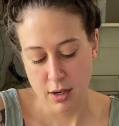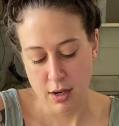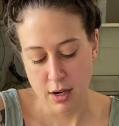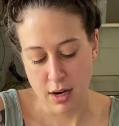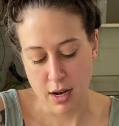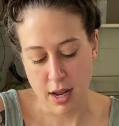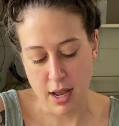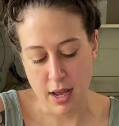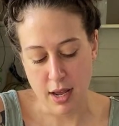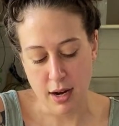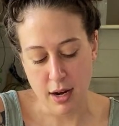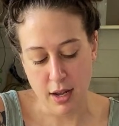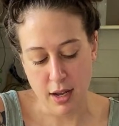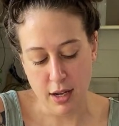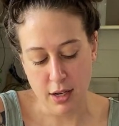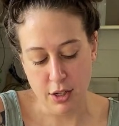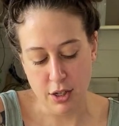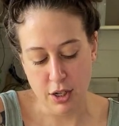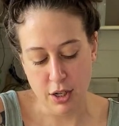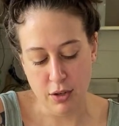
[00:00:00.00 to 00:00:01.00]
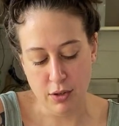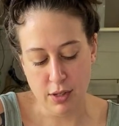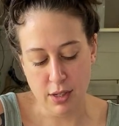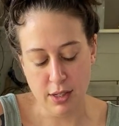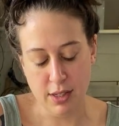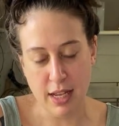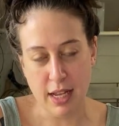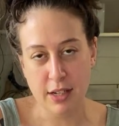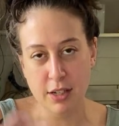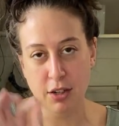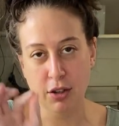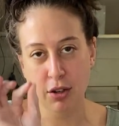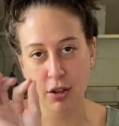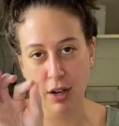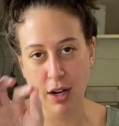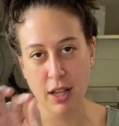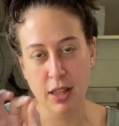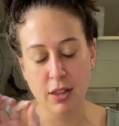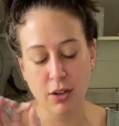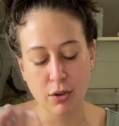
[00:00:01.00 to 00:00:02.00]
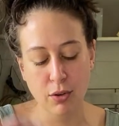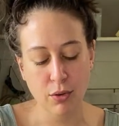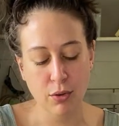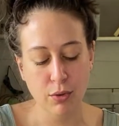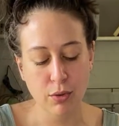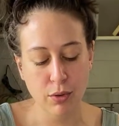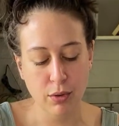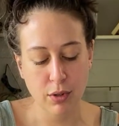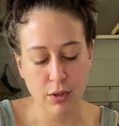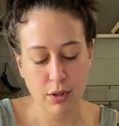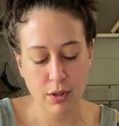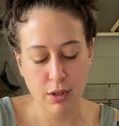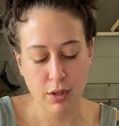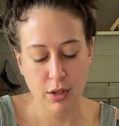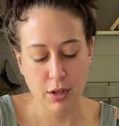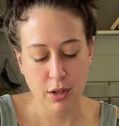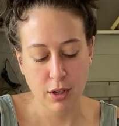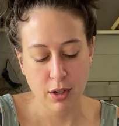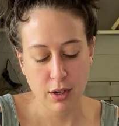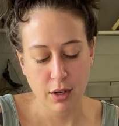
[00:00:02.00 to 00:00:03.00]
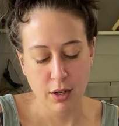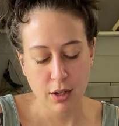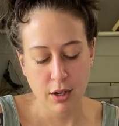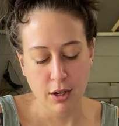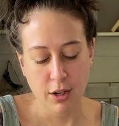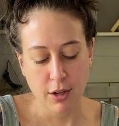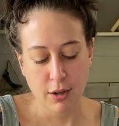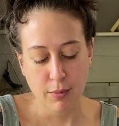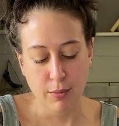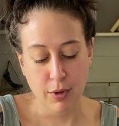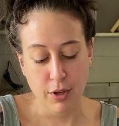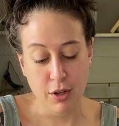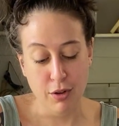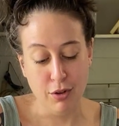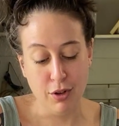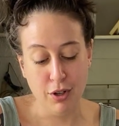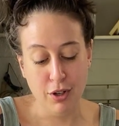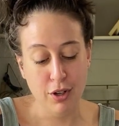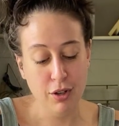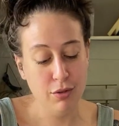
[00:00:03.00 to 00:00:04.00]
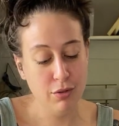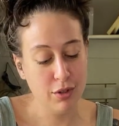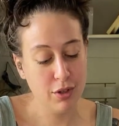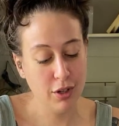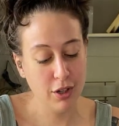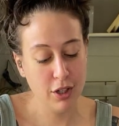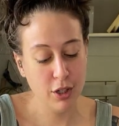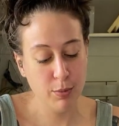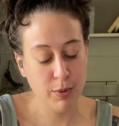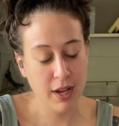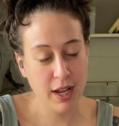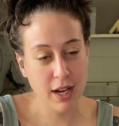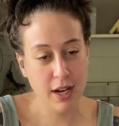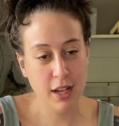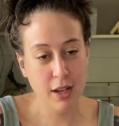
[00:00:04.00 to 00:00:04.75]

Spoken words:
And she uses that to create the hole. But you could use cooked spaghetti